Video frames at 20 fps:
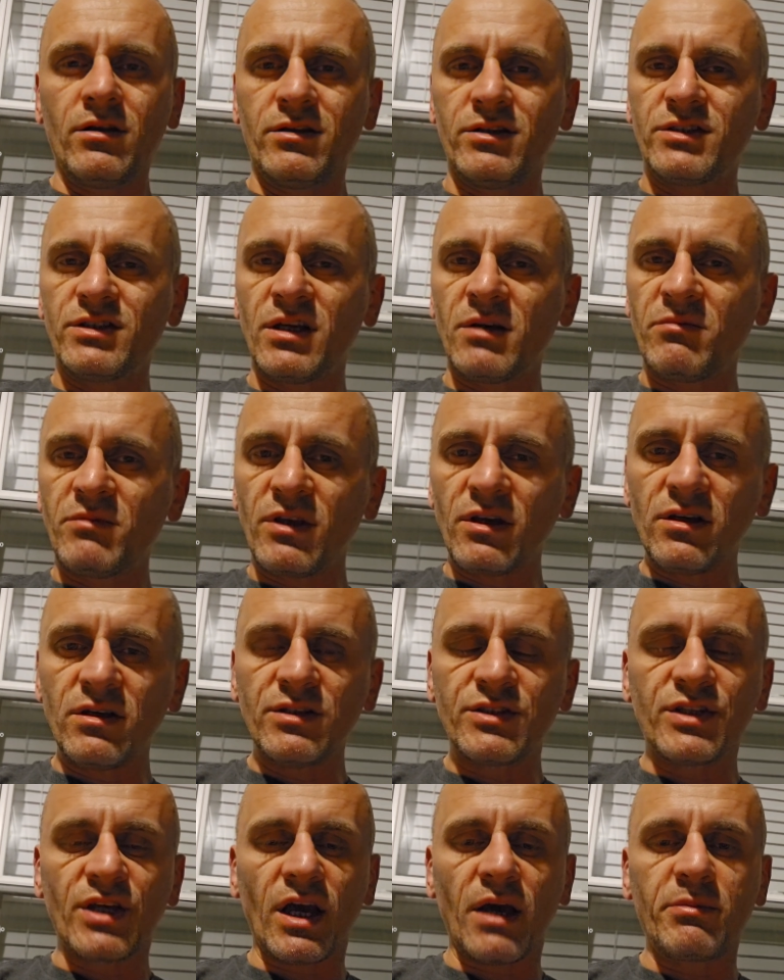The same
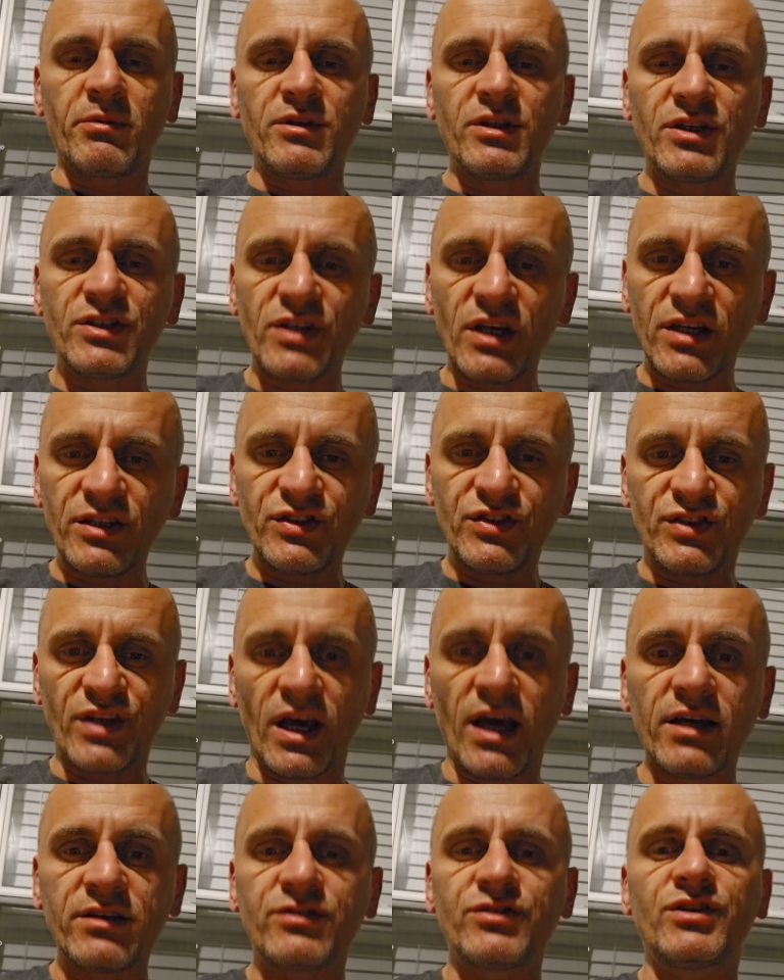thing is happening. This
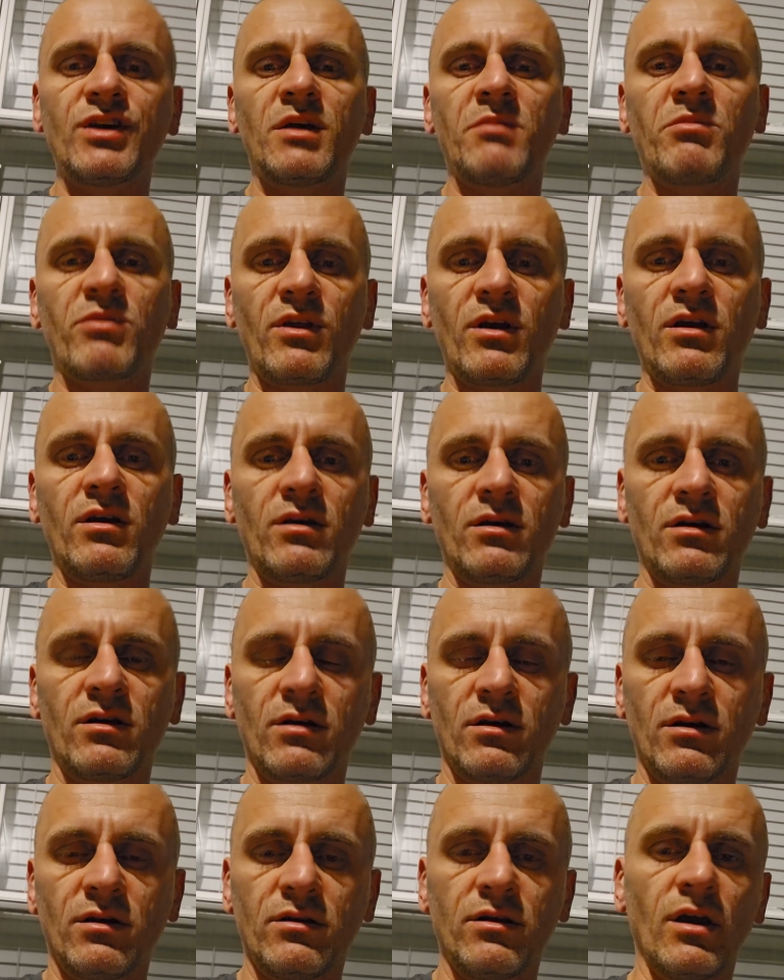exact same thing,
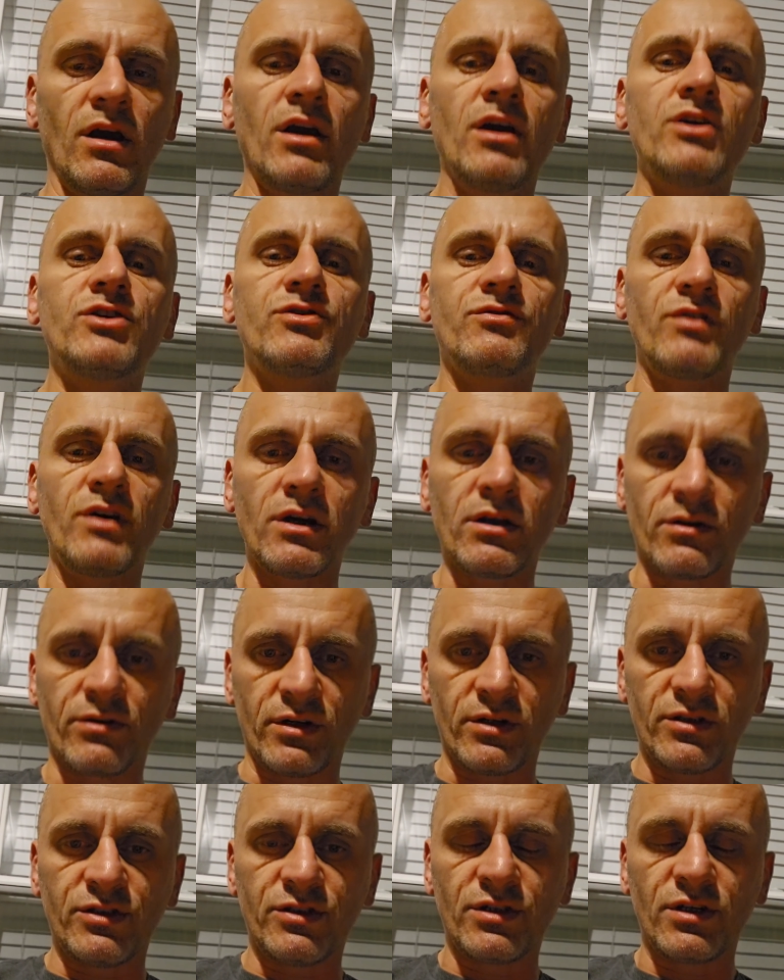the age of
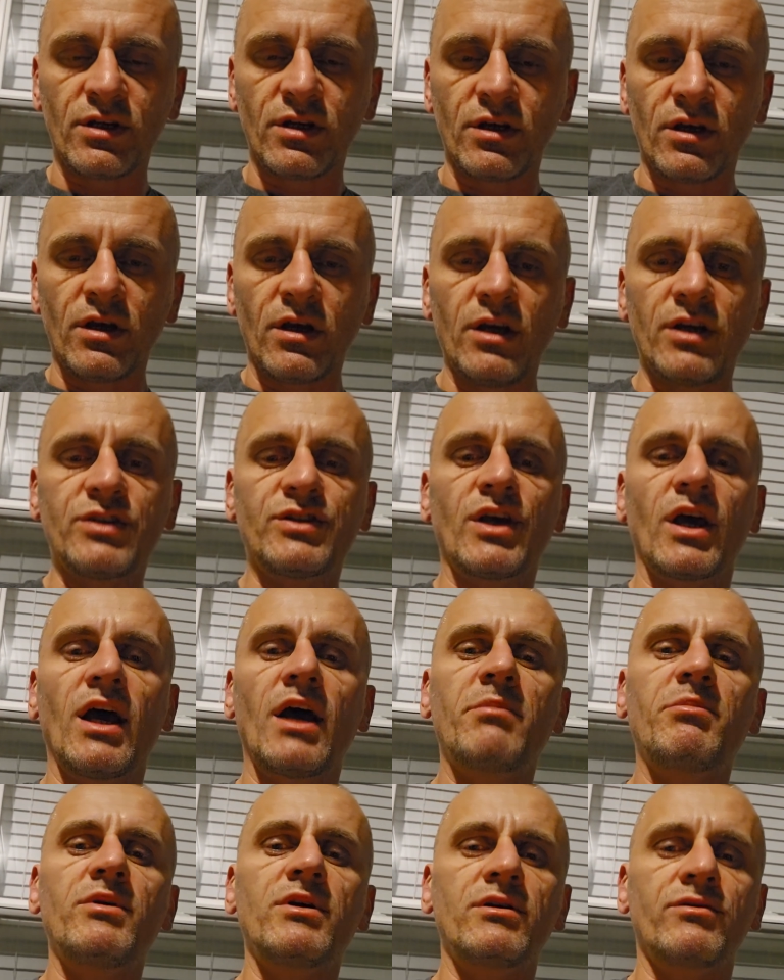ignorance, is
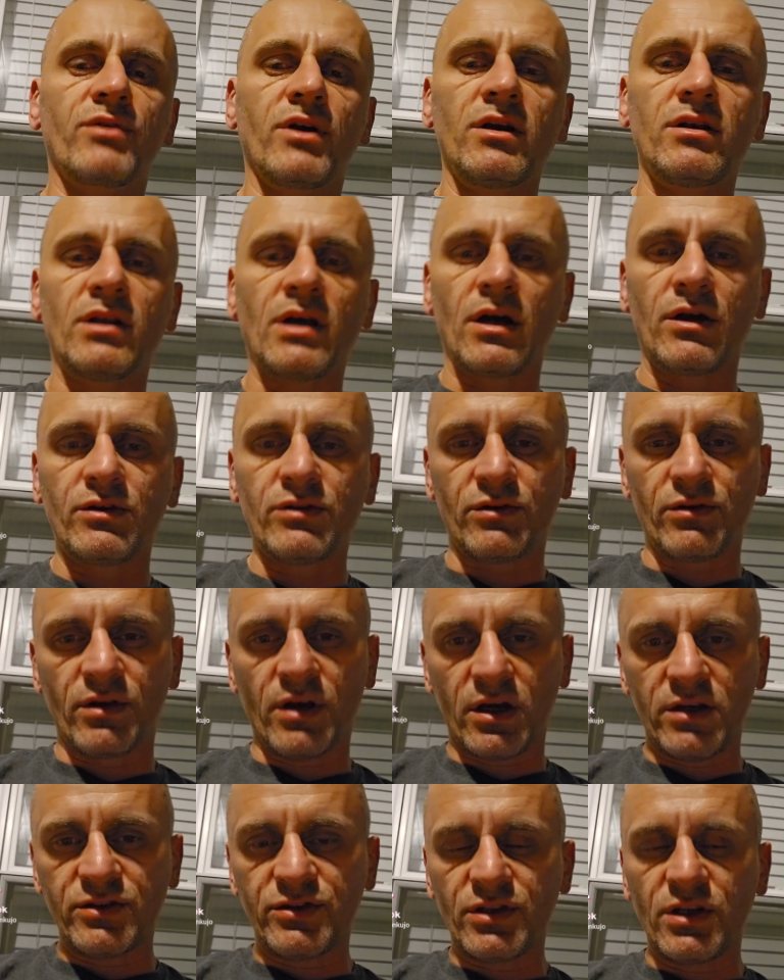happening right now in the
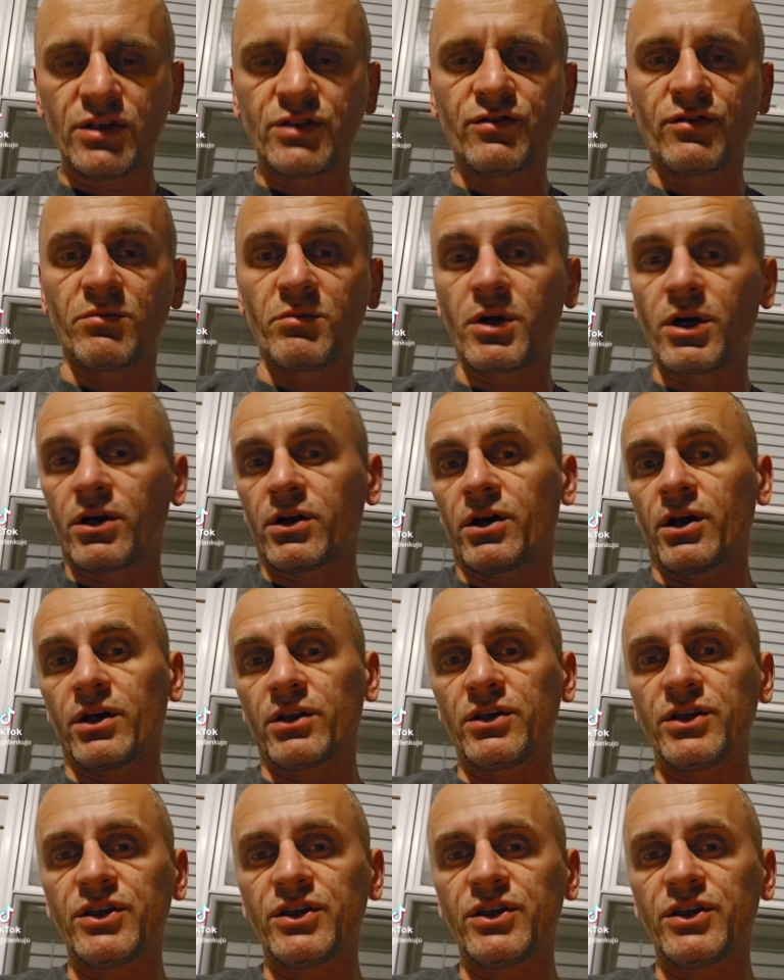United States of America.